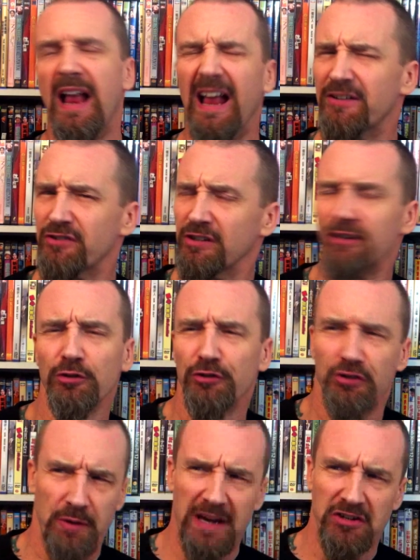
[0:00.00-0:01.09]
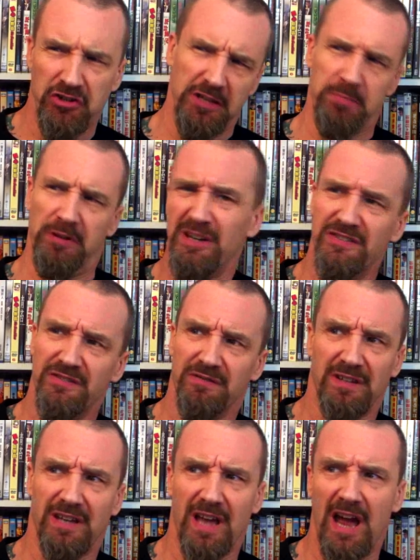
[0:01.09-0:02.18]
ends a little strangely, but it's
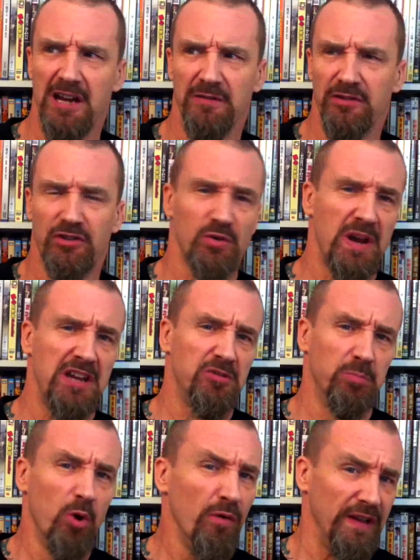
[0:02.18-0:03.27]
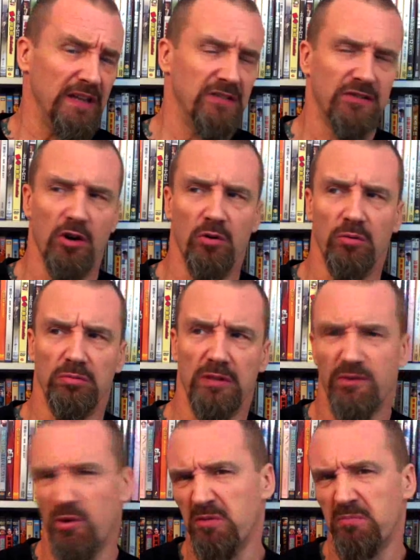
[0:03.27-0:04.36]
kind of a strange movie, so
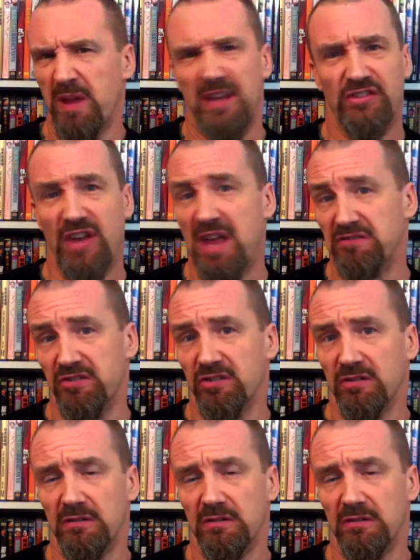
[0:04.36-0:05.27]
sort of makes sense.